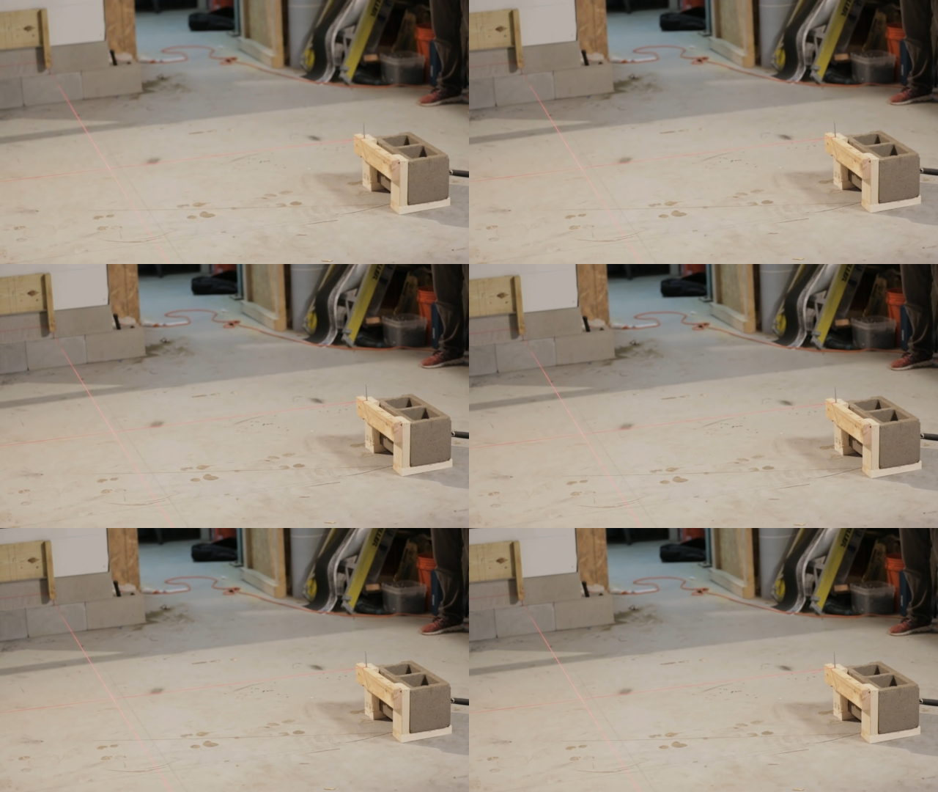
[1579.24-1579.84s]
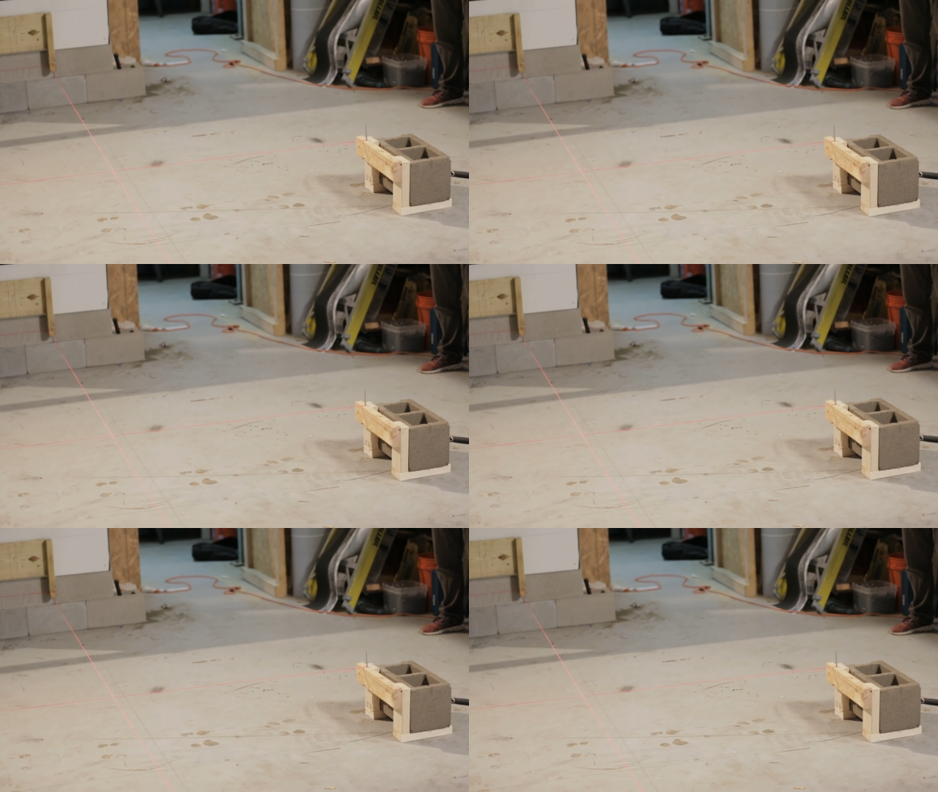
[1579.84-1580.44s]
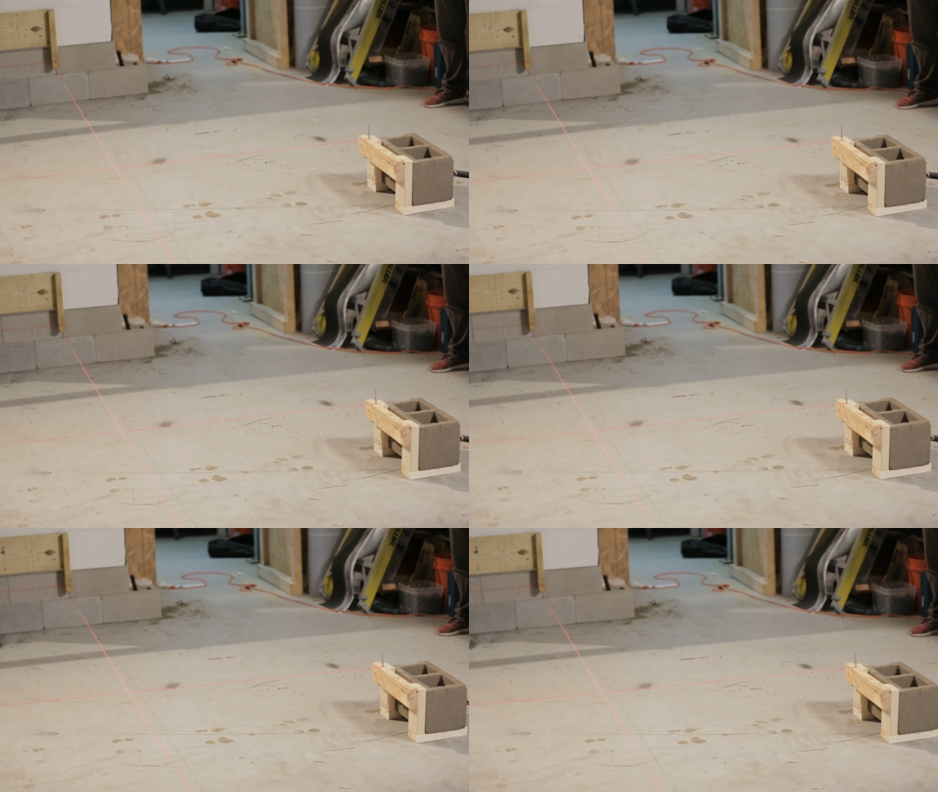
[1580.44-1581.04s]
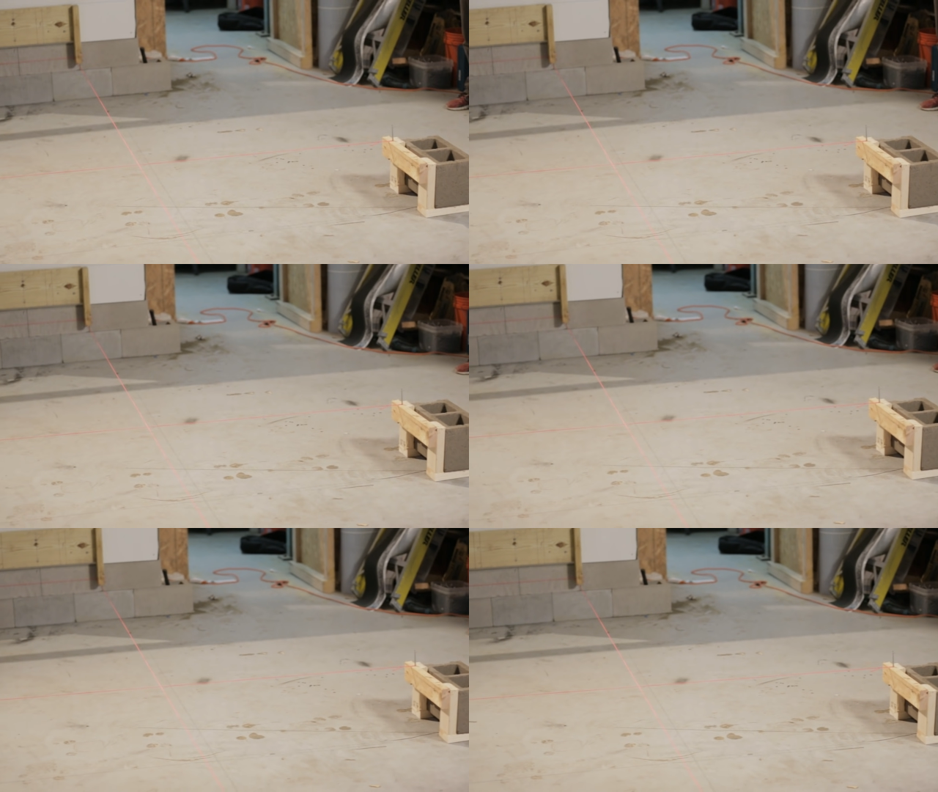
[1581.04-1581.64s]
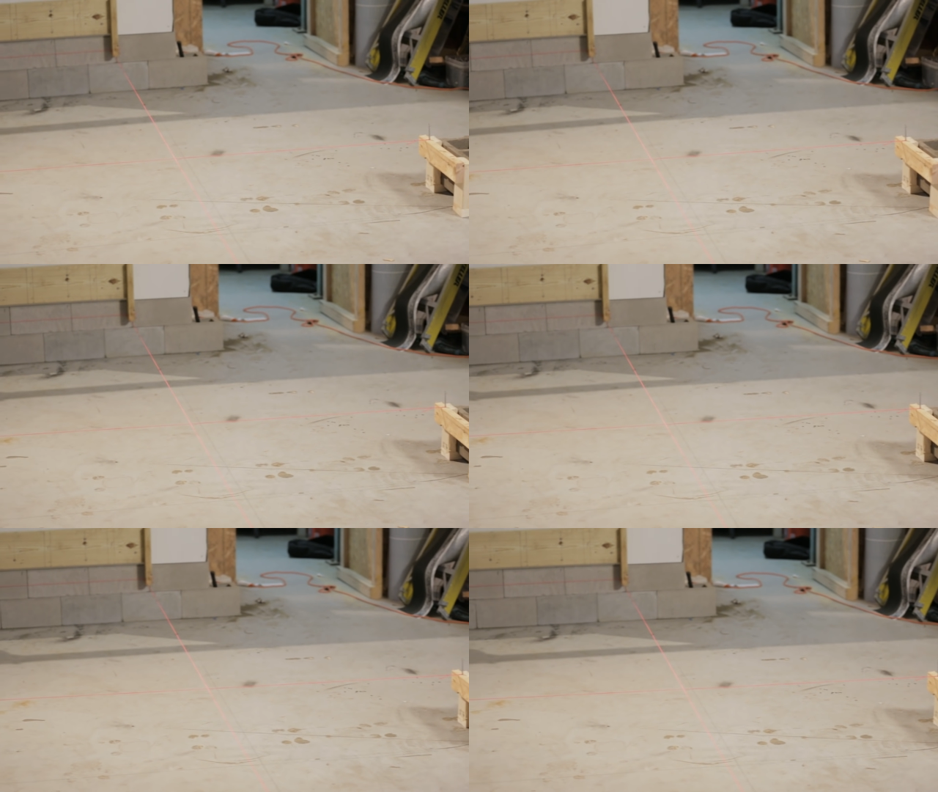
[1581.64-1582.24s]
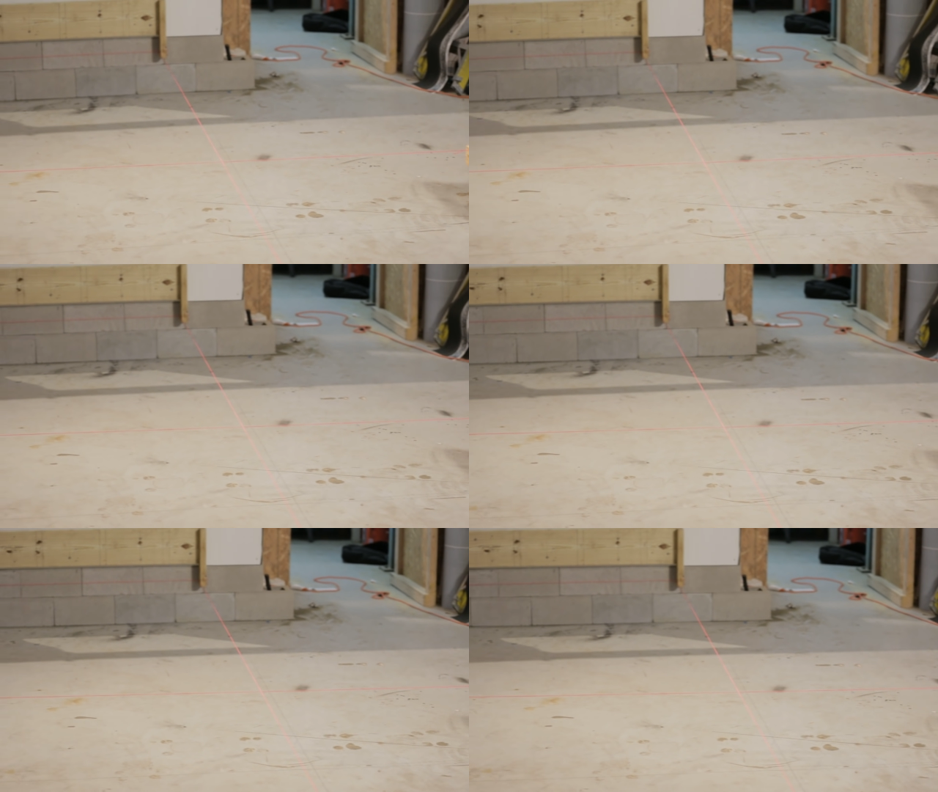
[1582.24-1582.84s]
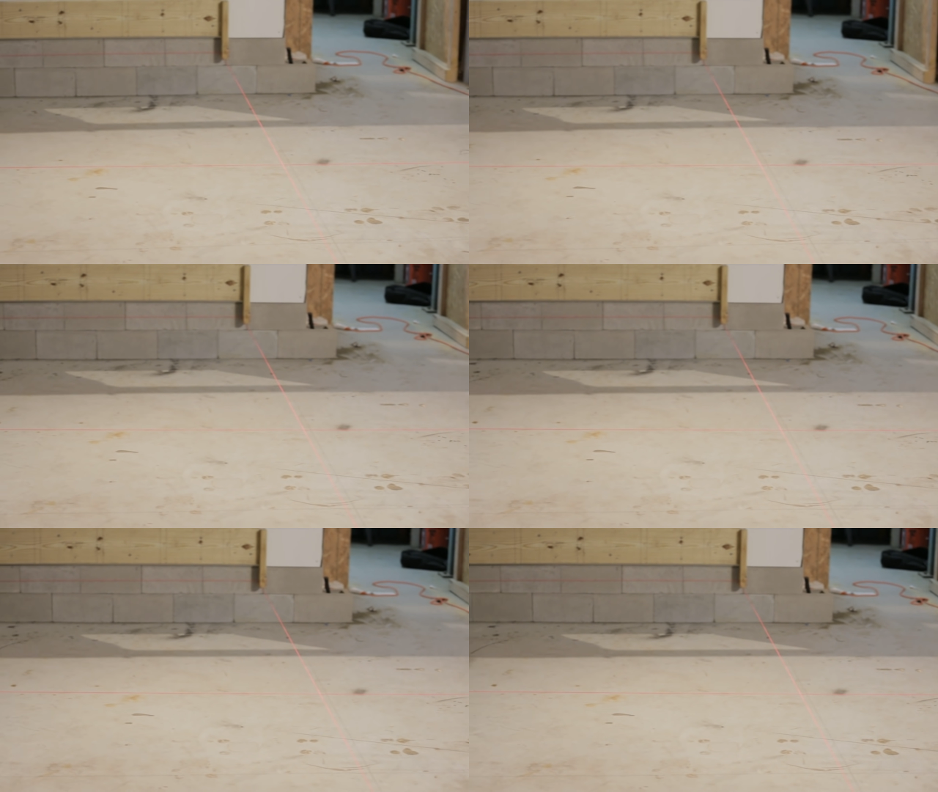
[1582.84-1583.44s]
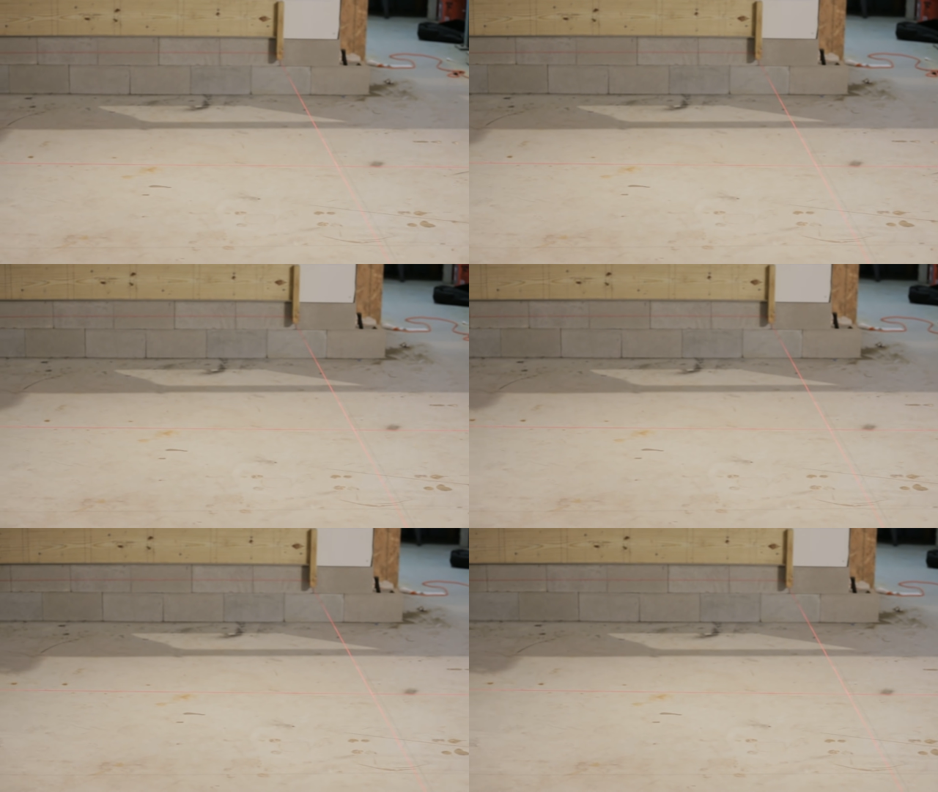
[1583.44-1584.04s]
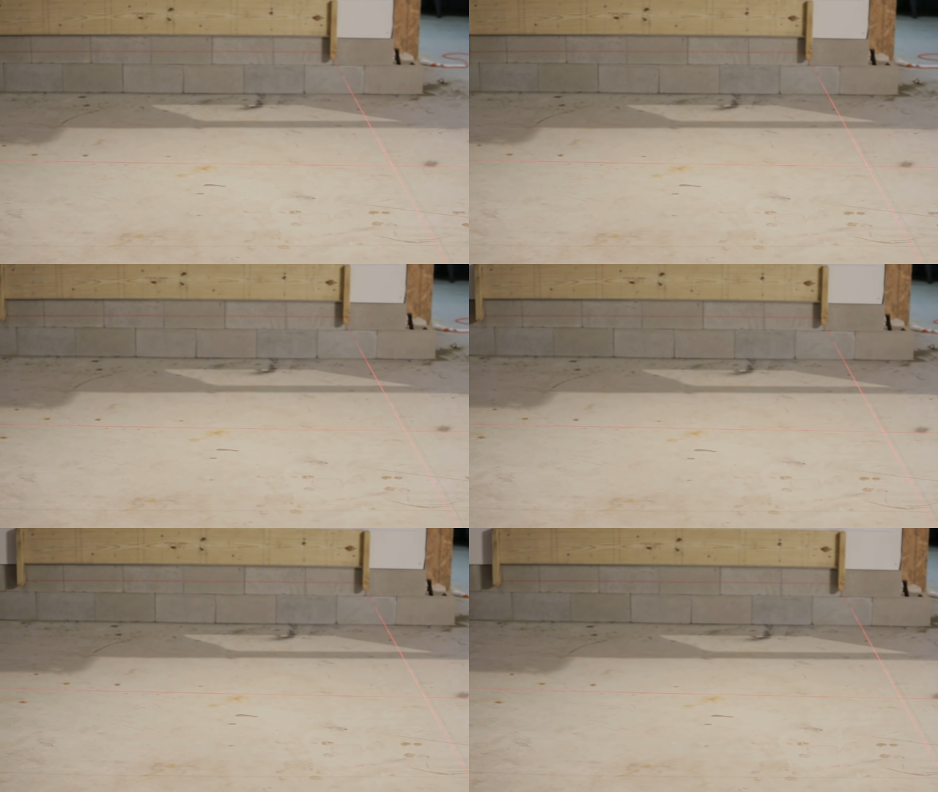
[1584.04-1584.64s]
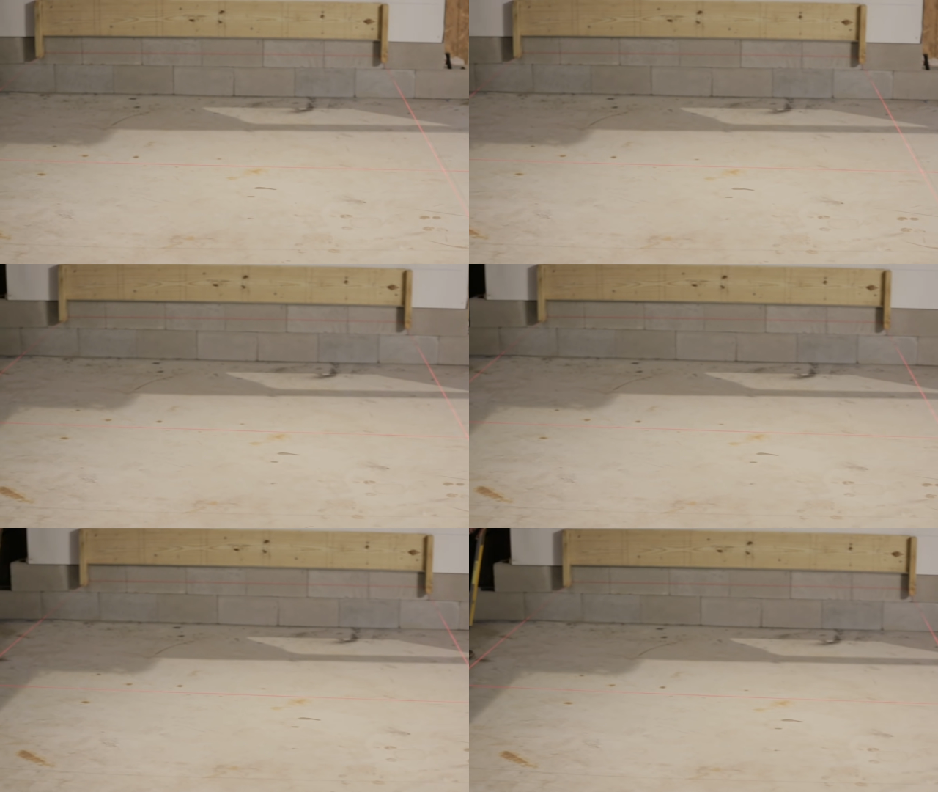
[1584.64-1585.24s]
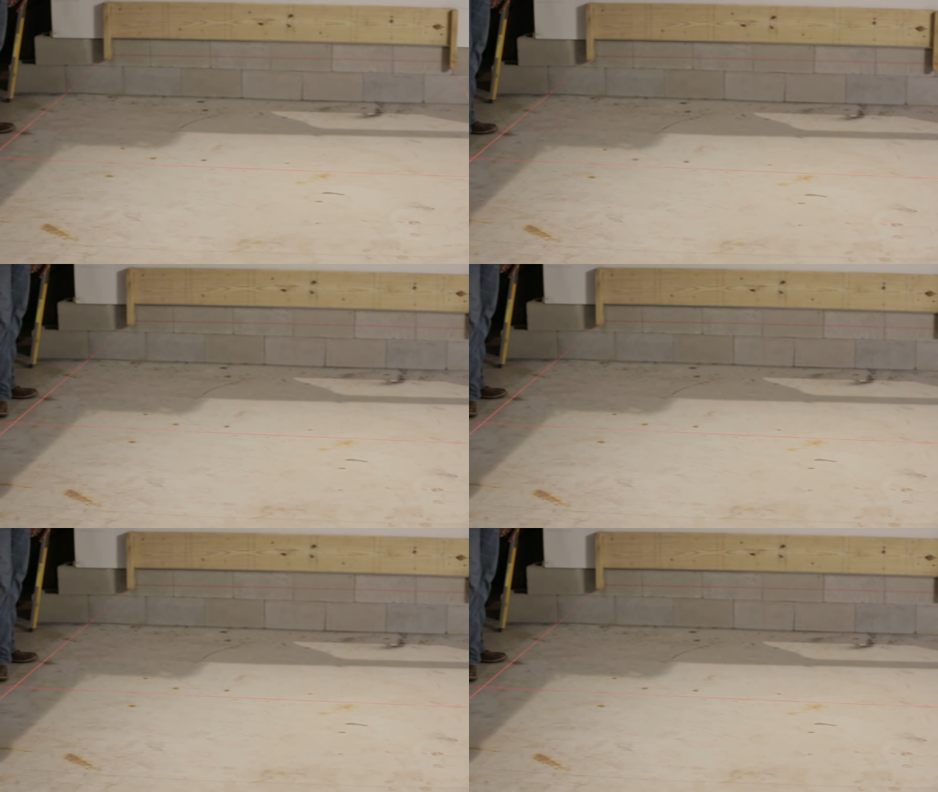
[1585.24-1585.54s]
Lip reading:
[unreadable: no face in view]